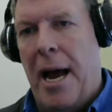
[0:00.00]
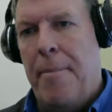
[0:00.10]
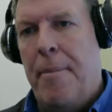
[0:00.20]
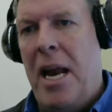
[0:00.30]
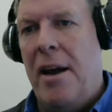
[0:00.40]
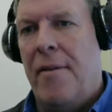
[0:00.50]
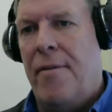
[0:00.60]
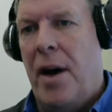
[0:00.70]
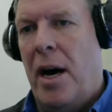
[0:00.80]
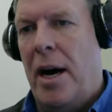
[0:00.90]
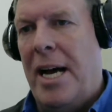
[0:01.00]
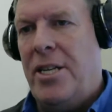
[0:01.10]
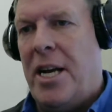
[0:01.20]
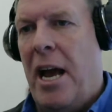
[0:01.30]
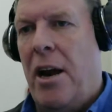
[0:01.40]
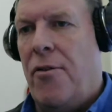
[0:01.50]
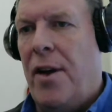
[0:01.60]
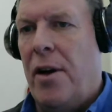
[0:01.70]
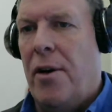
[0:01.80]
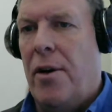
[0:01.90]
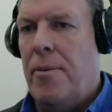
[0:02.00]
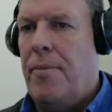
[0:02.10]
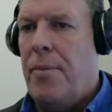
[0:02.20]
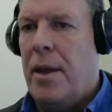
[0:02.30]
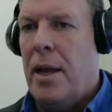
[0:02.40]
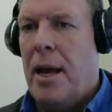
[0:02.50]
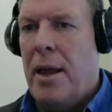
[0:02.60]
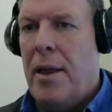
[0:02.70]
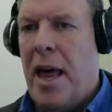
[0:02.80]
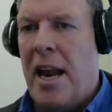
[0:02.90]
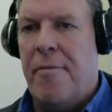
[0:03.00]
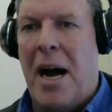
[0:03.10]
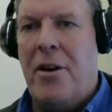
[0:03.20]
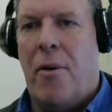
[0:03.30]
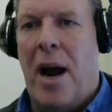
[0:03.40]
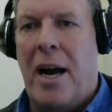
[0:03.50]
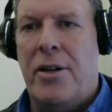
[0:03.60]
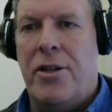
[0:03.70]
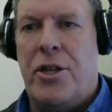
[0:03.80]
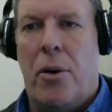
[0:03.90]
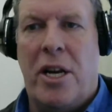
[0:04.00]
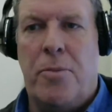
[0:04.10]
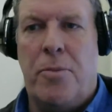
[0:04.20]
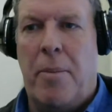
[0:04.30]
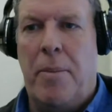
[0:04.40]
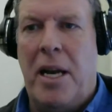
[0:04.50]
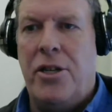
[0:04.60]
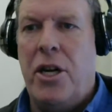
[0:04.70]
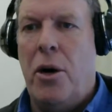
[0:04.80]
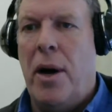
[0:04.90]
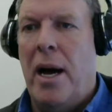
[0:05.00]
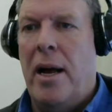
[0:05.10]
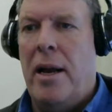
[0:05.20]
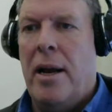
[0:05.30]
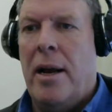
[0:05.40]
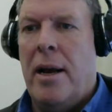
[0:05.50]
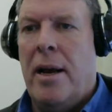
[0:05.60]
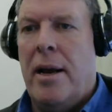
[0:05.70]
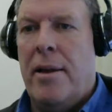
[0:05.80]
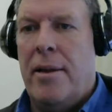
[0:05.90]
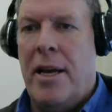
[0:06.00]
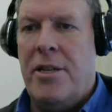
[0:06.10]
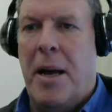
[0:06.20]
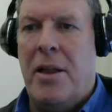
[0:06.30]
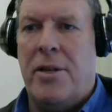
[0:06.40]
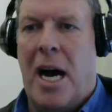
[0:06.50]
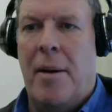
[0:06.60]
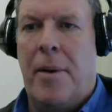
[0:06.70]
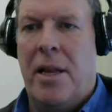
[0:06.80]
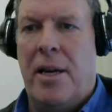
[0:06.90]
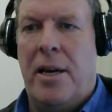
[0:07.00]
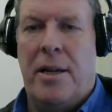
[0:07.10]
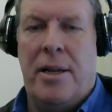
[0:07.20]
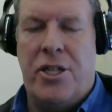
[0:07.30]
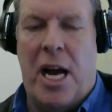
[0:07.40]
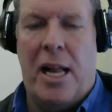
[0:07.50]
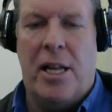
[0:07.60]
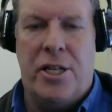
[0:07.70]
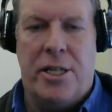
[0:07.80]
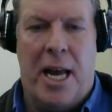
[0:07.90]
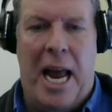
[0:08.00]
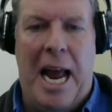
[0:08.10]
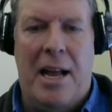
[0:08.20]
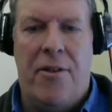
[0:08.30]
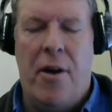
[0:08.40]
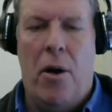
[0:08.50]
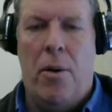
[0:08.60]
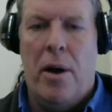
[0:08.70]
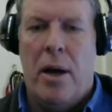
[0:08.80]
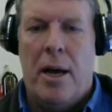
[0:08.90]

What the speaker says: Many of the educators feel that if my directors don't expect me to do it, they spend their time on the challenges at hand. So